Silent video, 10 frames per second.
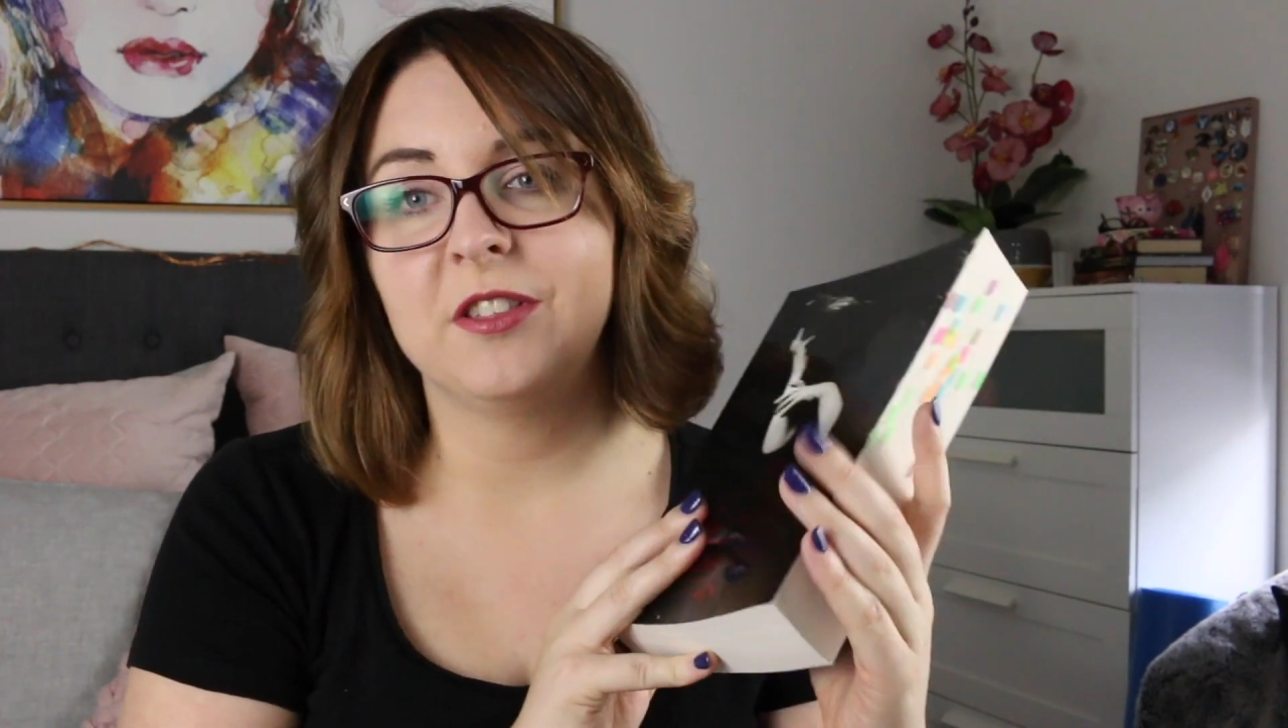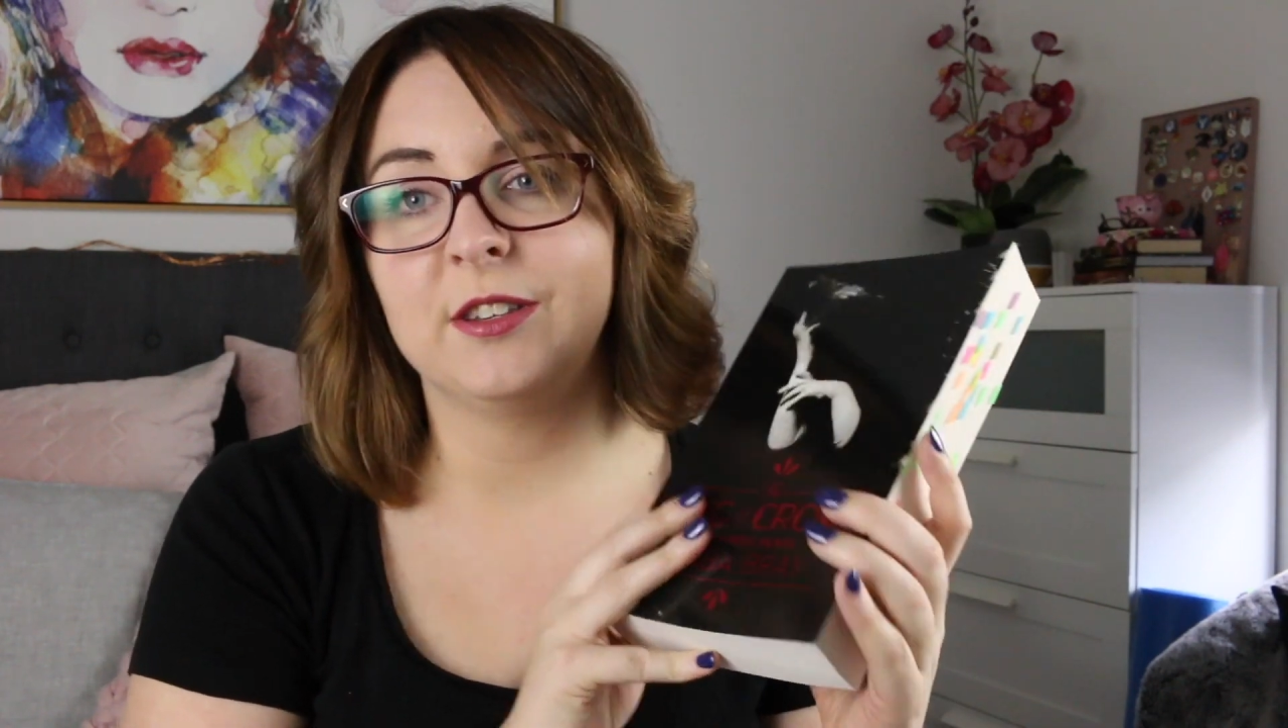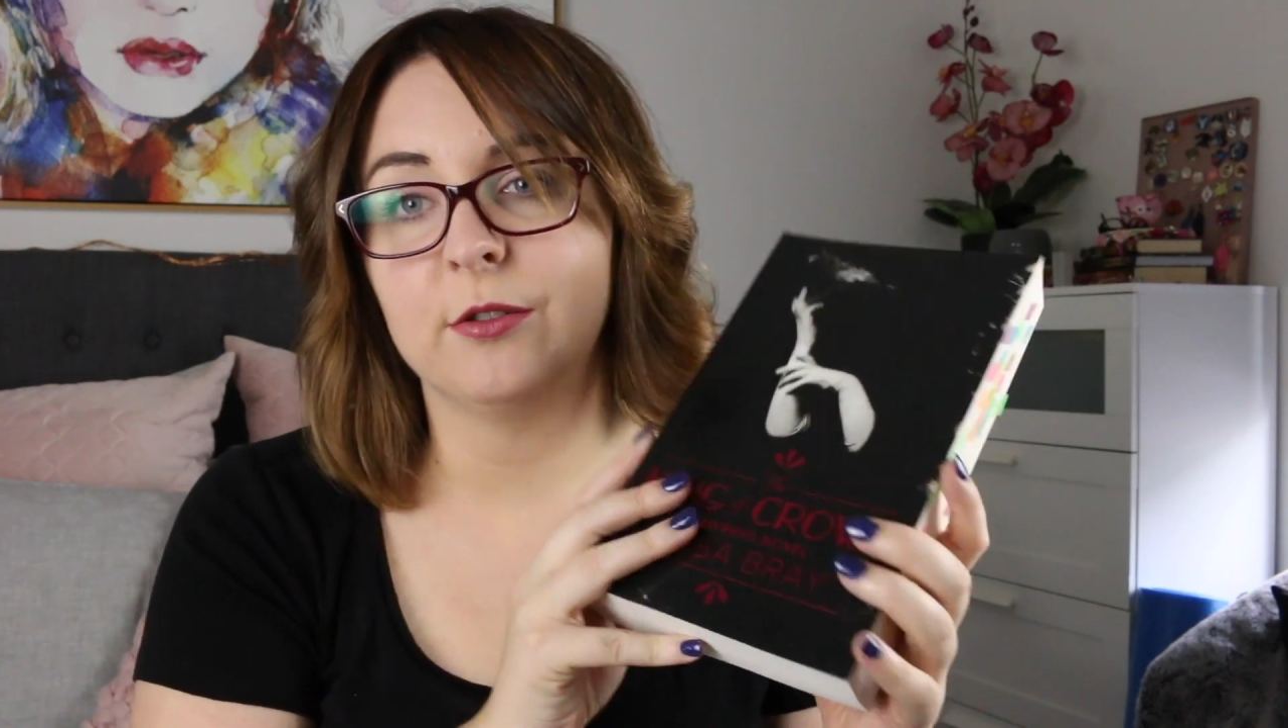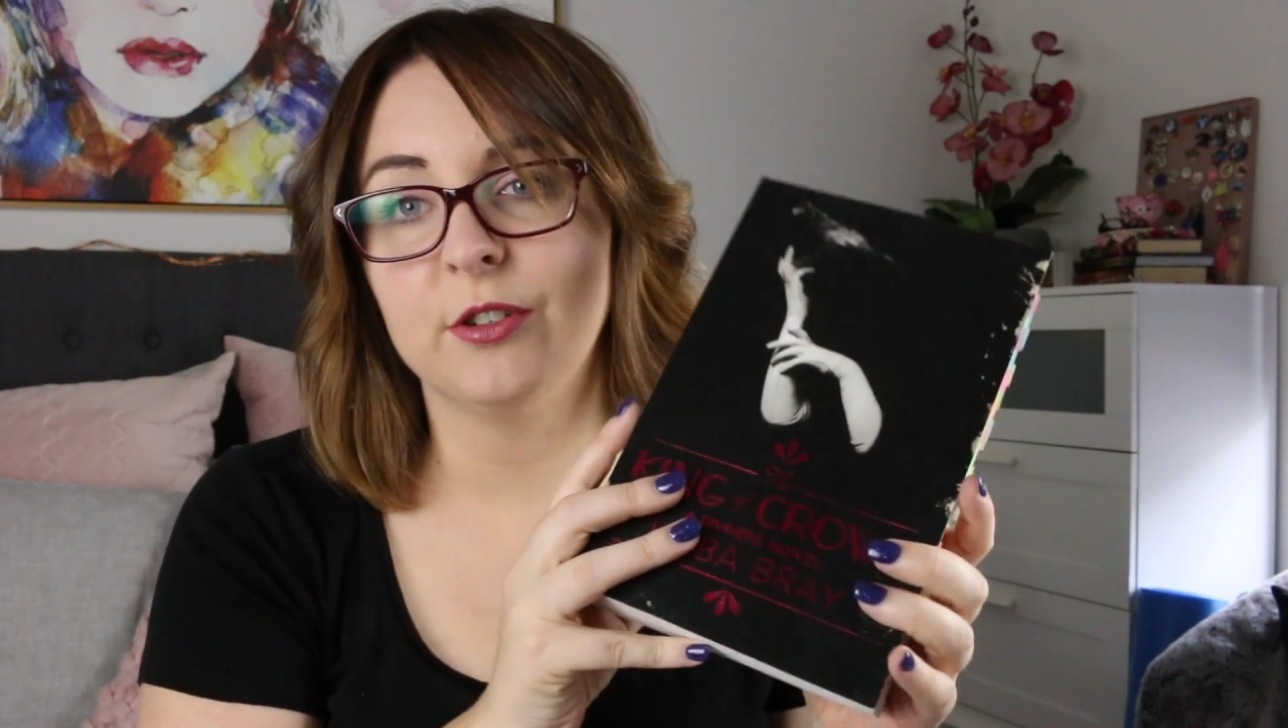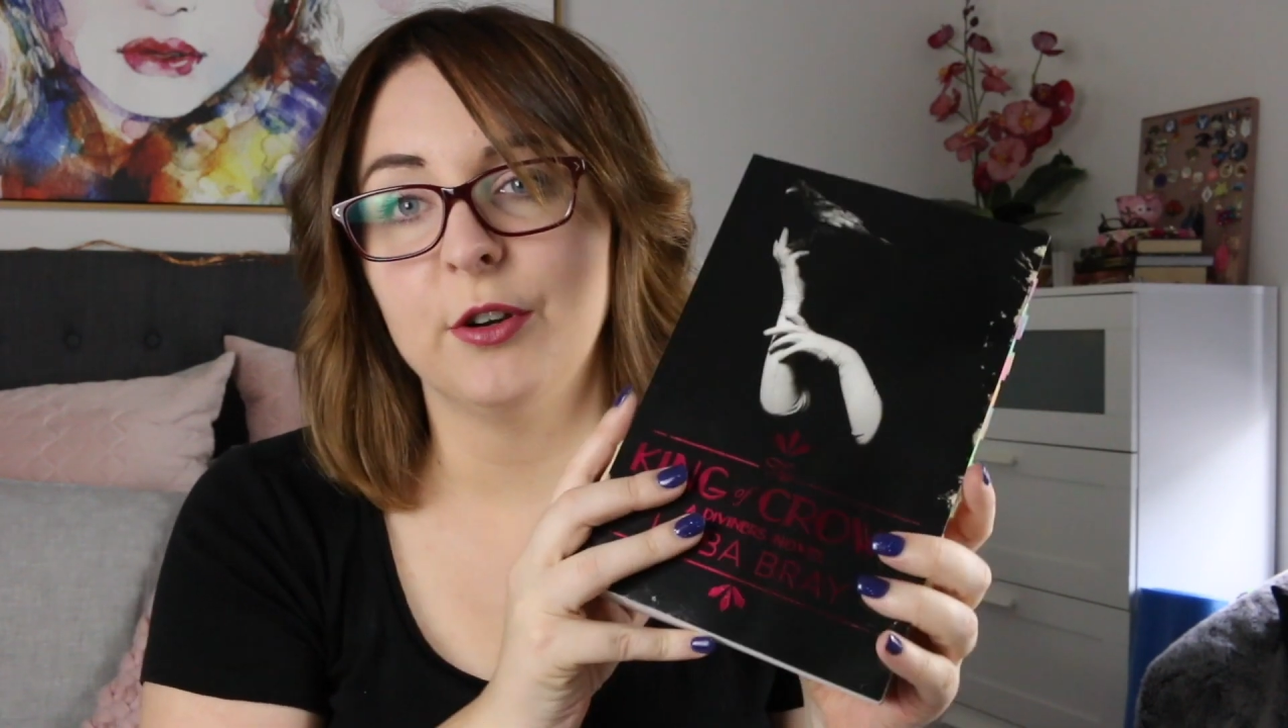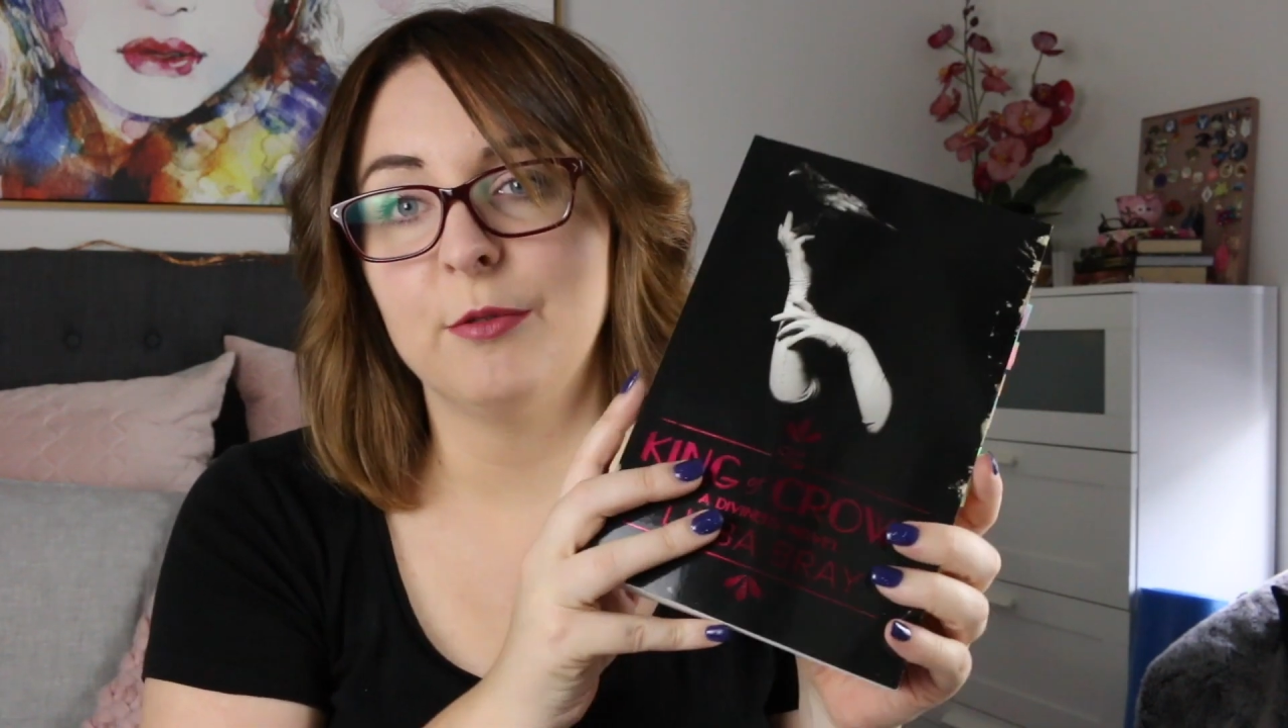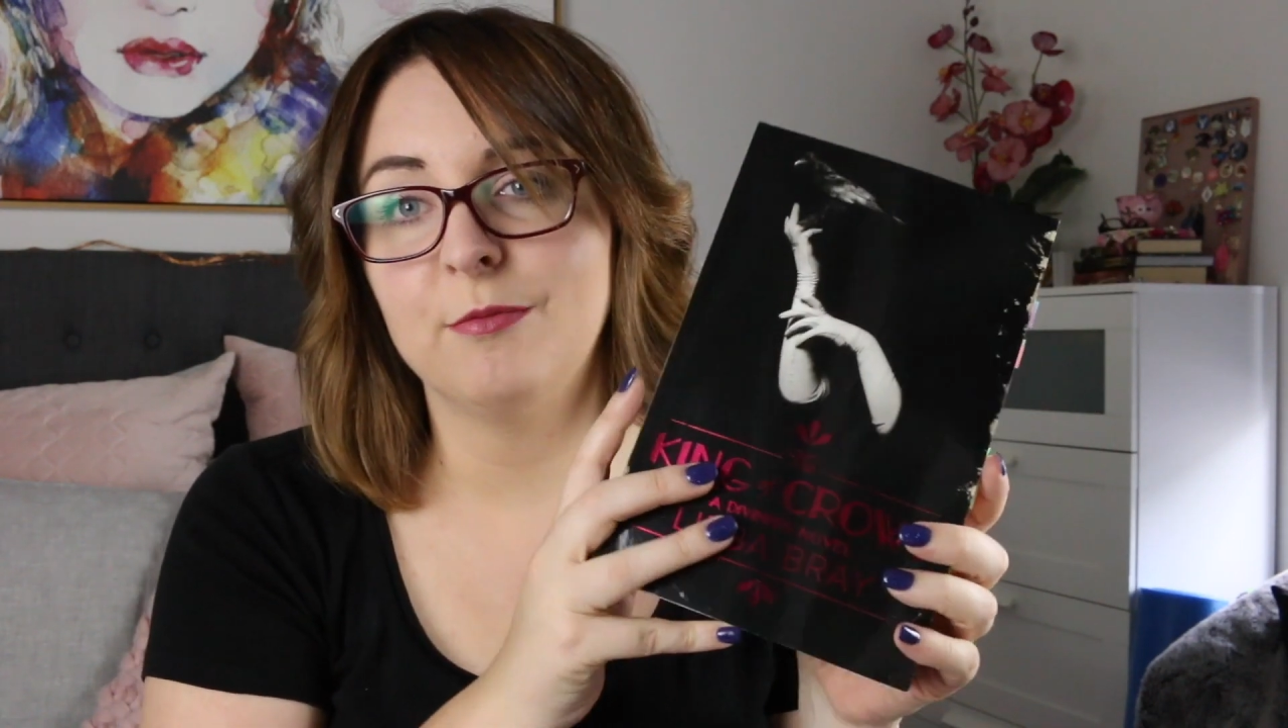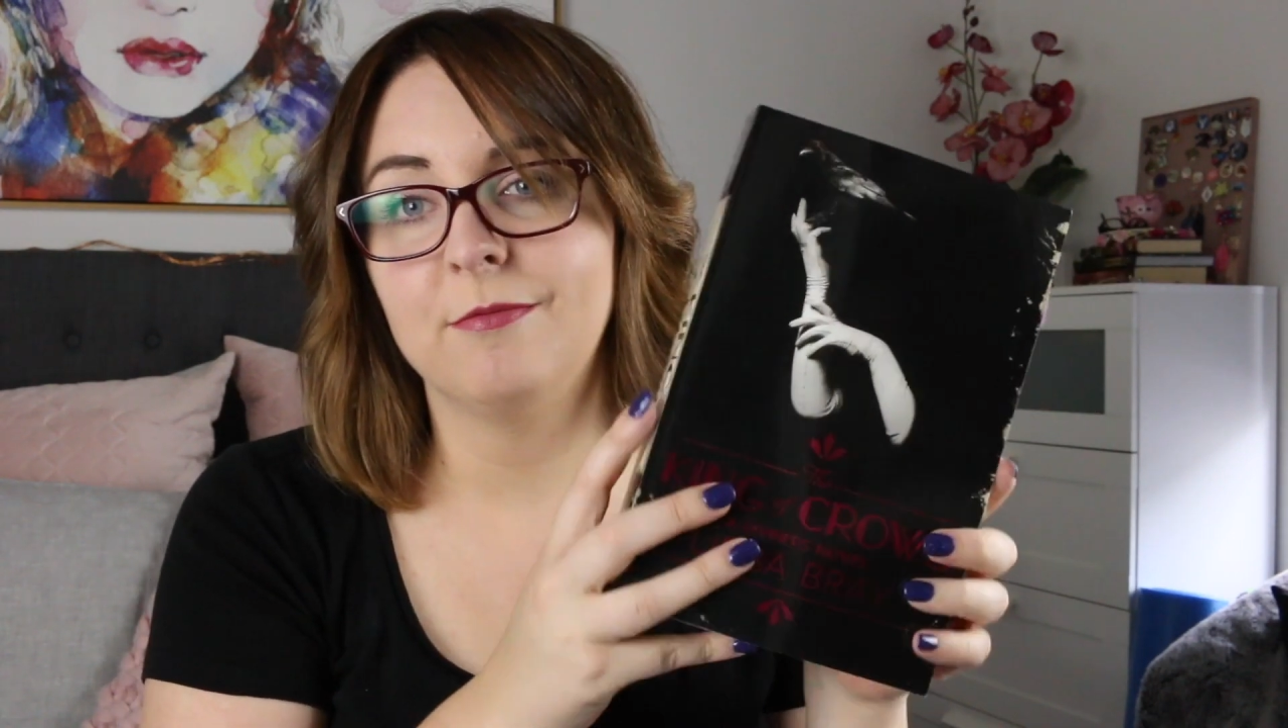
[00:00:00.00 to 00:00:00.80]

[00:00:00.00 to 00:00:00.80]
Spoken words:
this also